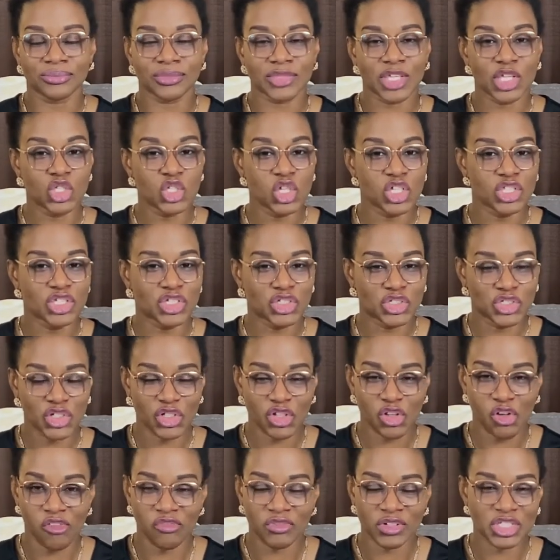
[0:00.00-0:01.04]
It's just a short
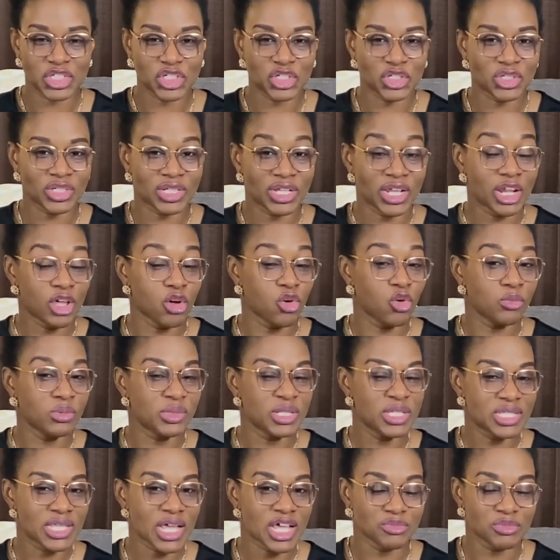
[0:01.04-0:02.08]
conversation, and I hope
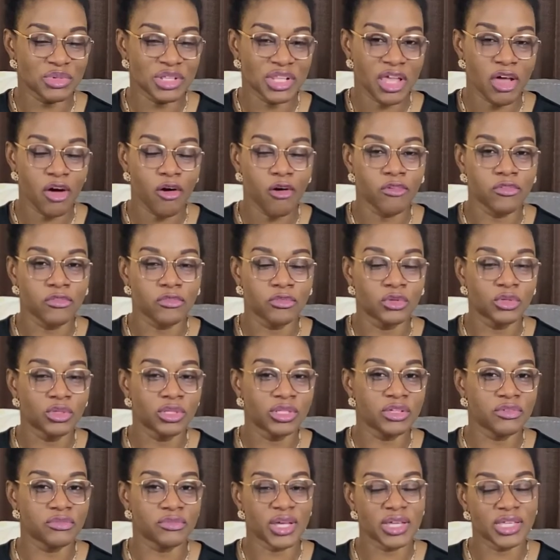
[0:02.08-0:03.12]
this has been helpful.
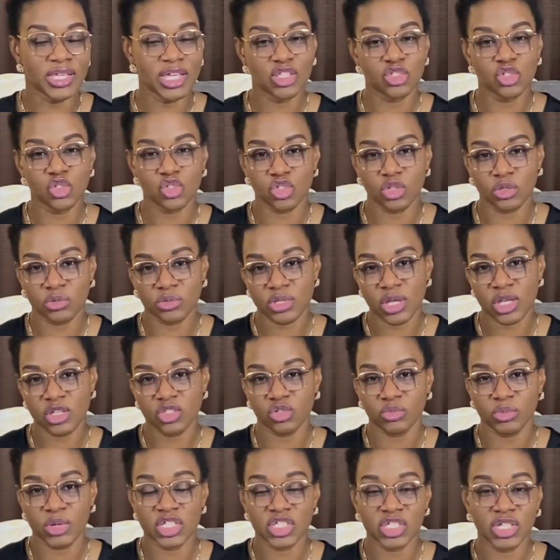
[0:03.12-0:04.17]
If you are yet to subscribe to
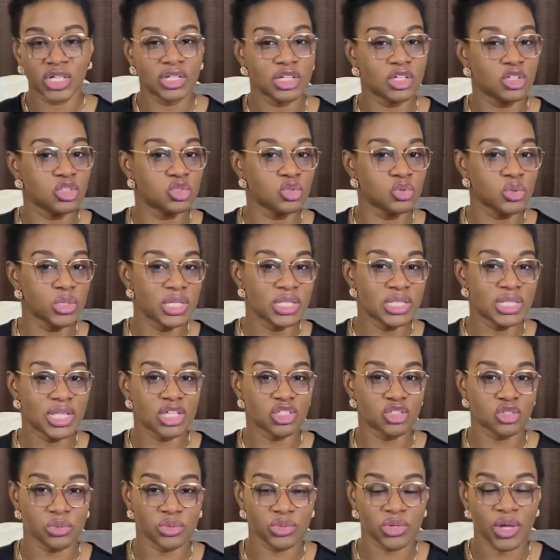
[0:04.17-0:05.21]
my channel, do hit that
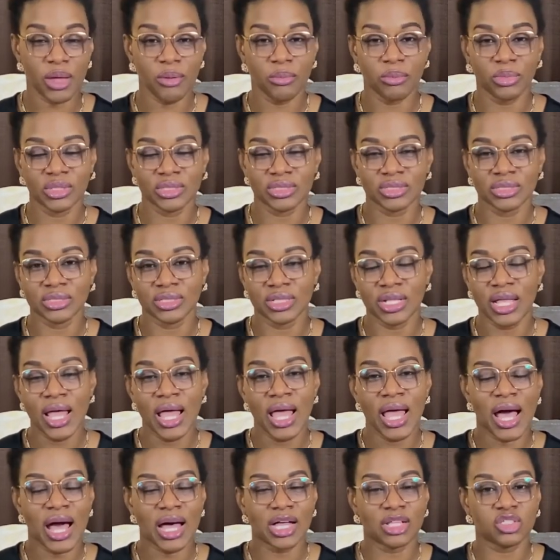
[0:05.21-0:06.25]
subscribe button
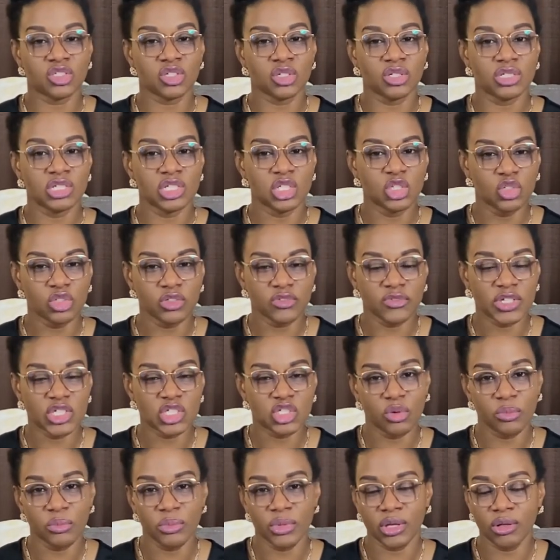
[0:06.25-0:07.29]
and turn the
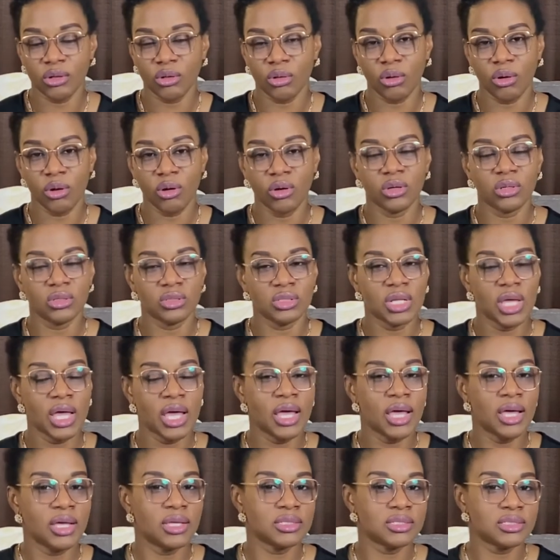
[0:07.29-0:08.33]
notification bell on.
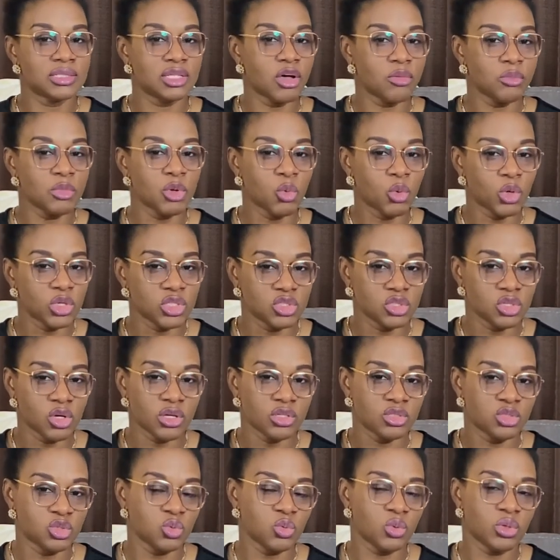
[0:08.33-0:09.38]
Tell me what
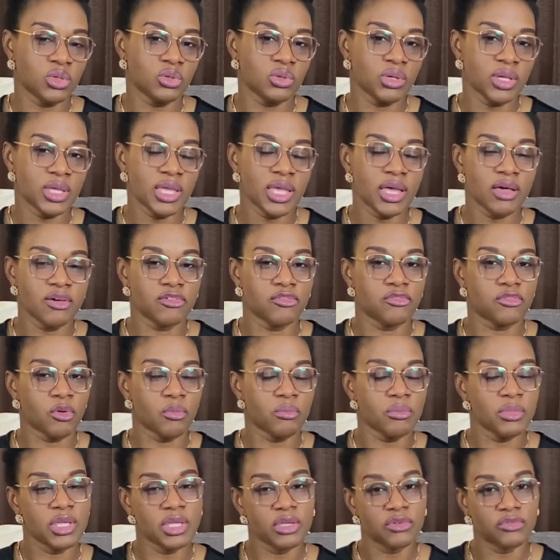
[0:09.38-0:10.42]
else you want to hear from
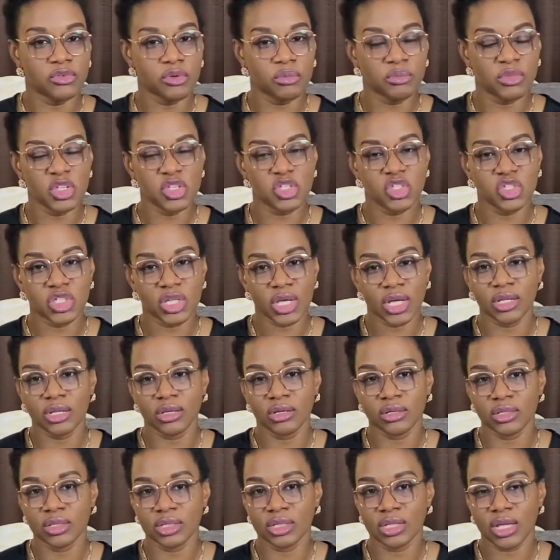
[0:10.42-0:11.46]
me, from this
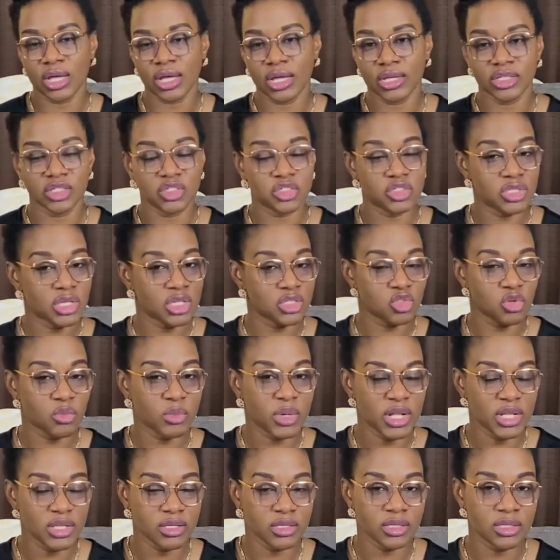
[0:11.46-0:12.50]
channel. I share so
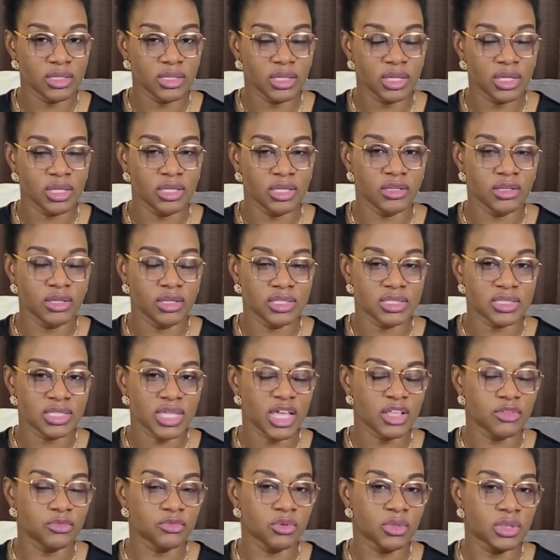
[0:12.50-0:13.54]
many
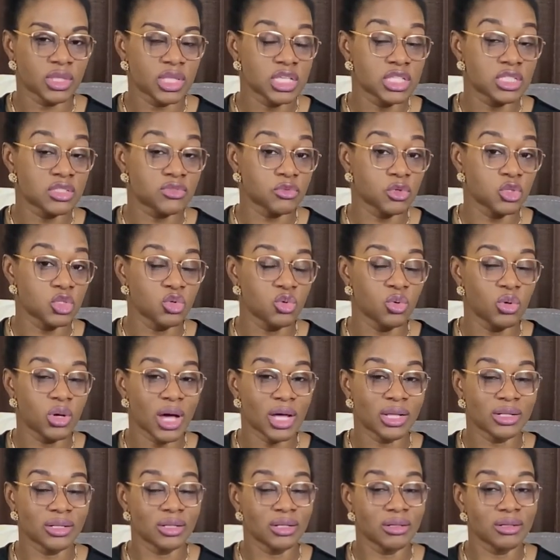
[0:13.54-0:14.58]
insightful things for you,
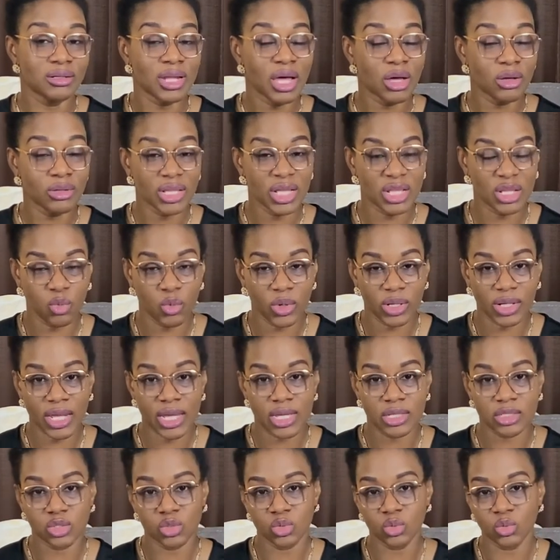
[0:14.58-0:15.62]
and now that the weather
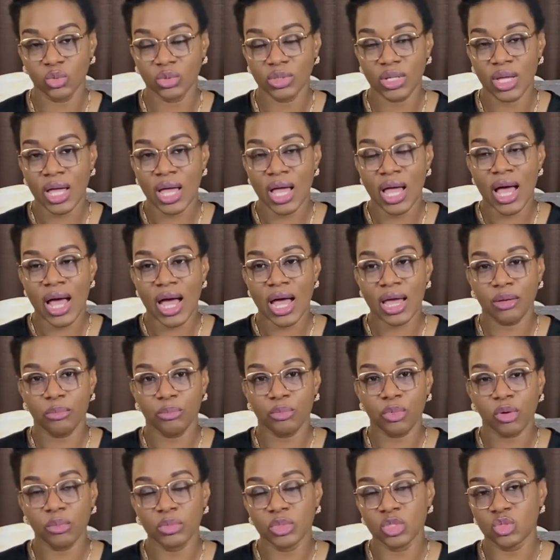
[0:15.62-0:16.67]
is good, I
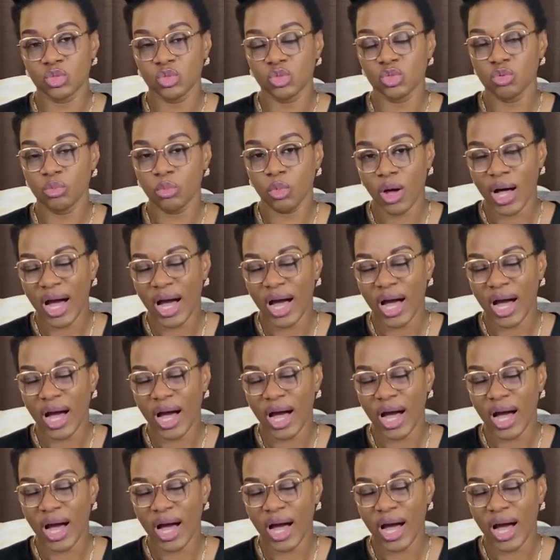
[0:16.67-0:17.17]
promise to do more